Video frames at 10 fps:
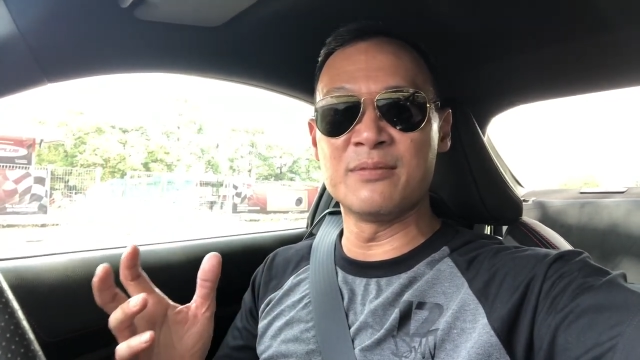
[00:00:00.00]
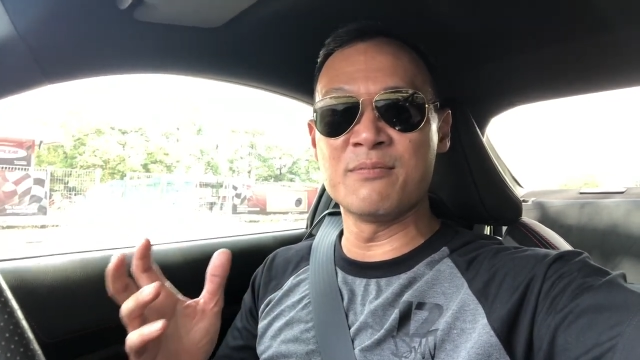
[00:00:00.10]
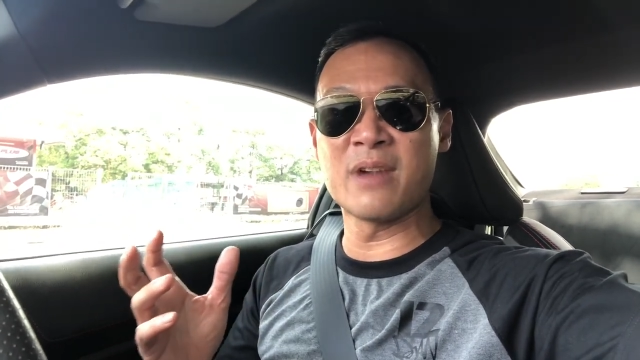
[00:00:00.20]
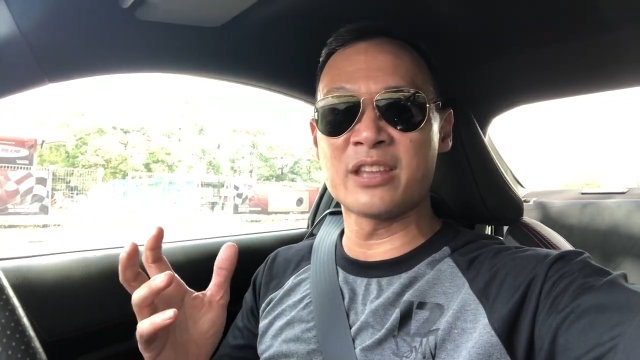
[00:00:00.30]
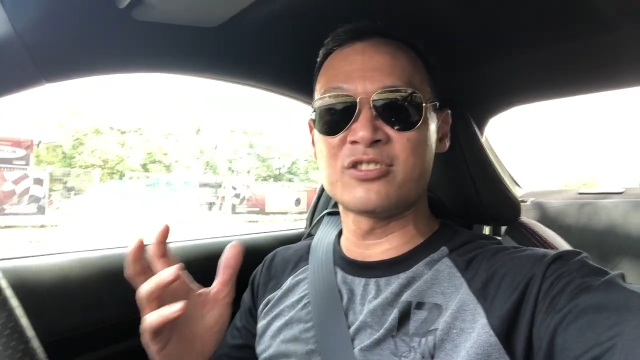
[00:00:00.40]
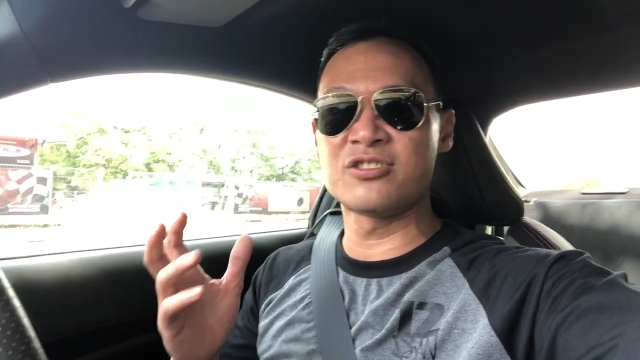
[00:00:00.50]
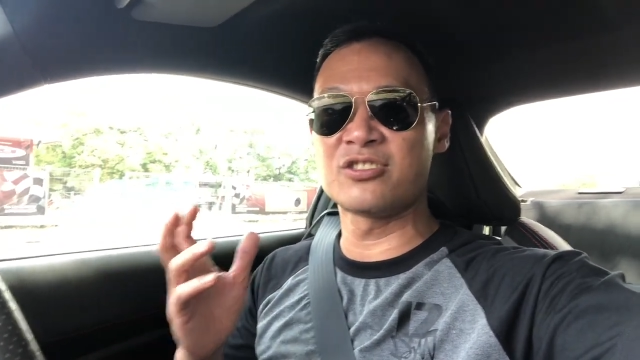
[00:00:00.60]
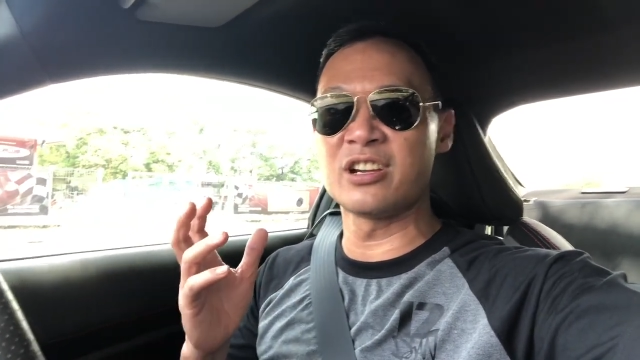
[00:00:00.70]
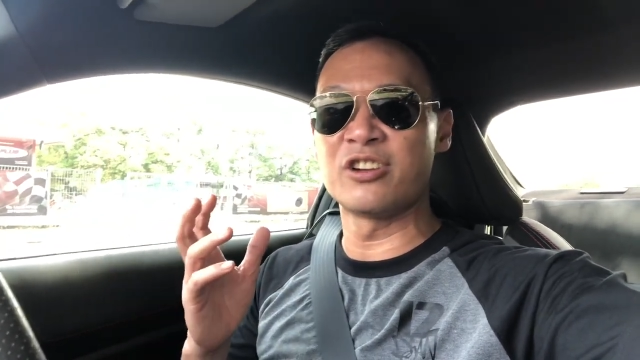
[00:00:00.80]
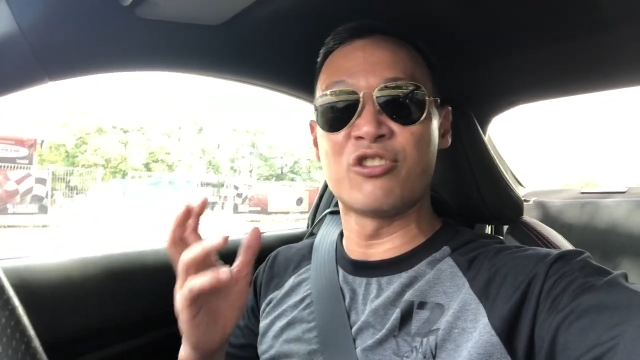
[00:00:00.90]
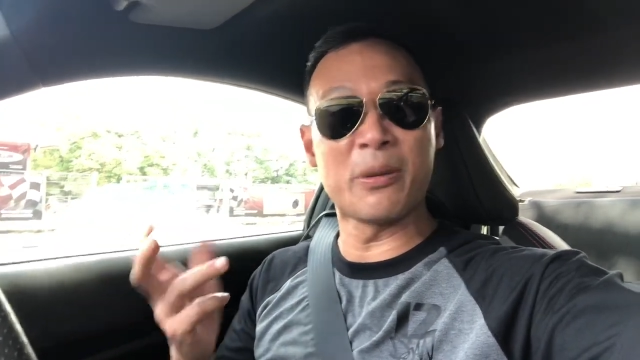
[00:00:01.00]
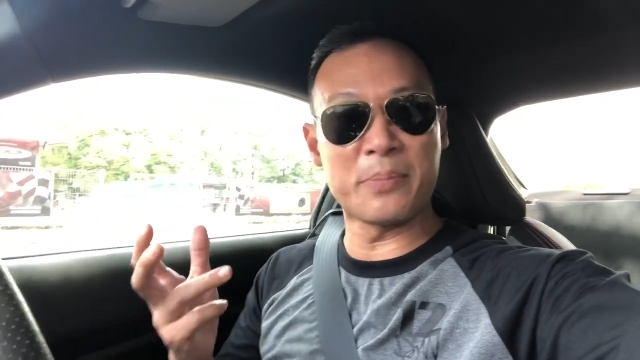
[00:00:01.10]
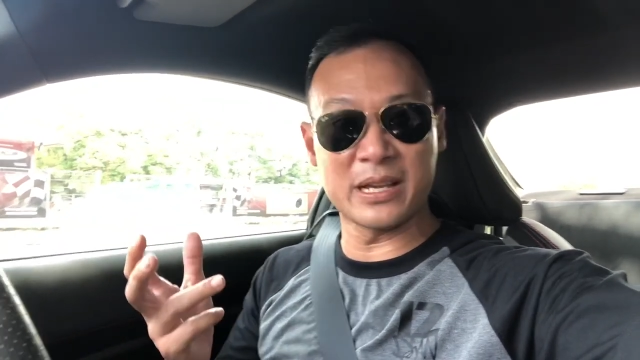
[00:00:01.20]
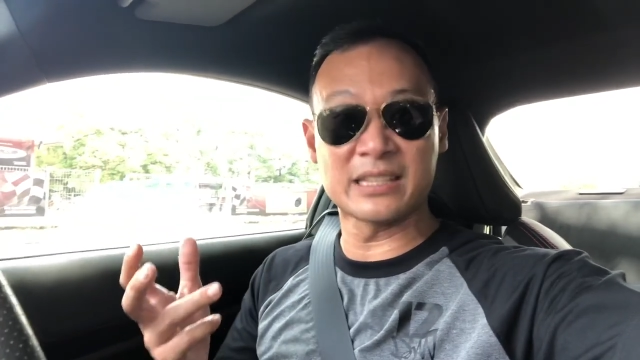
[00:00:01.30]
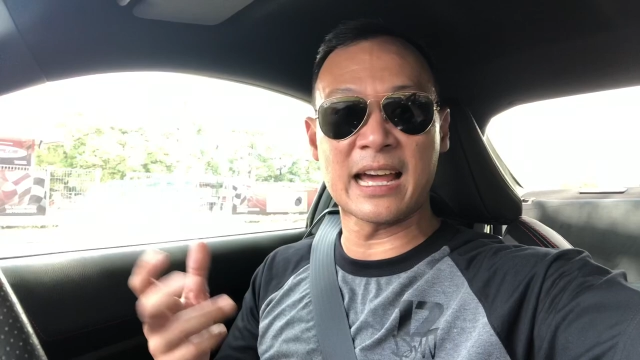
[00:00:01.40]
much
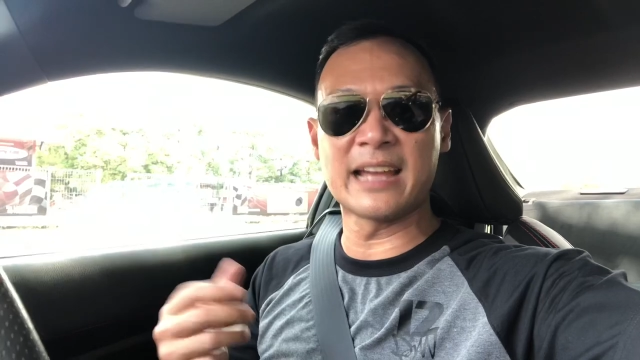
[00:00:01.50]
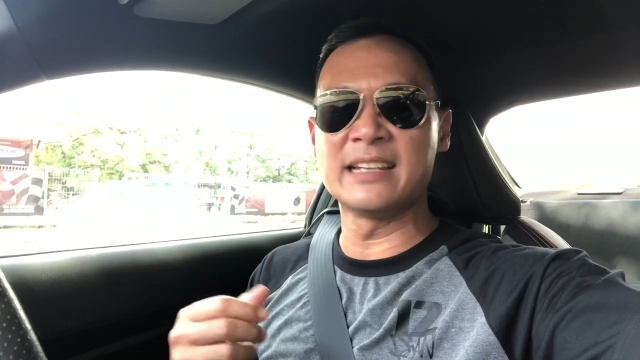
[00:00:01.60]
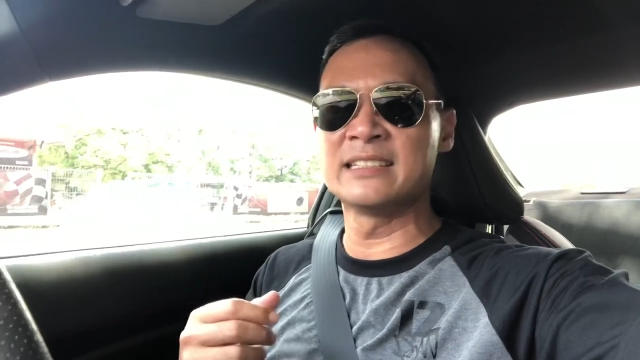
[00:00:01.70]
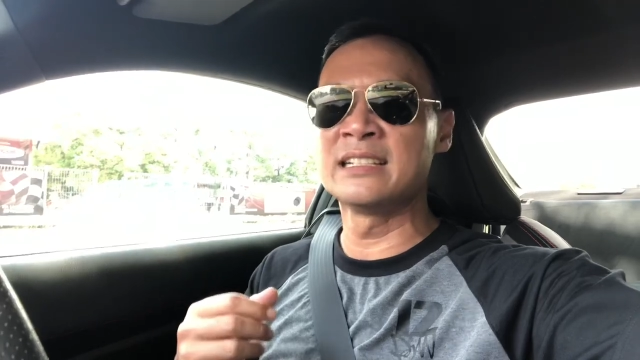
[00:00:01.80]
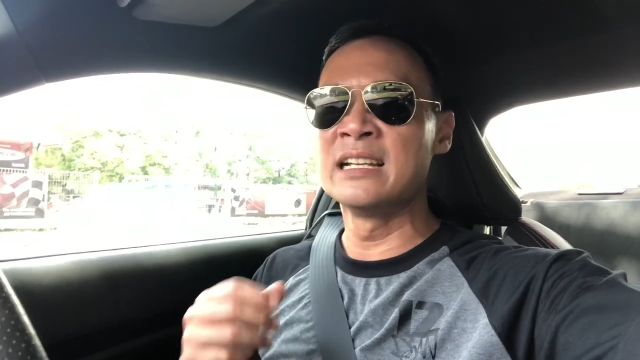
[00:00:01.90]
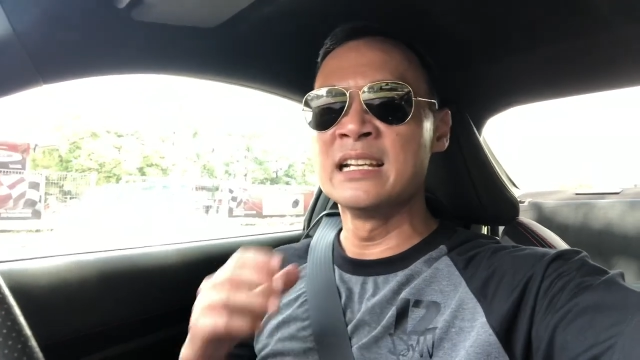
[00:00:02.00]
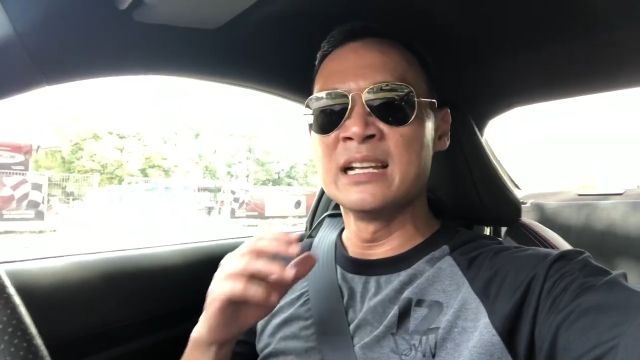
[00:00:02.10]
grippier tires.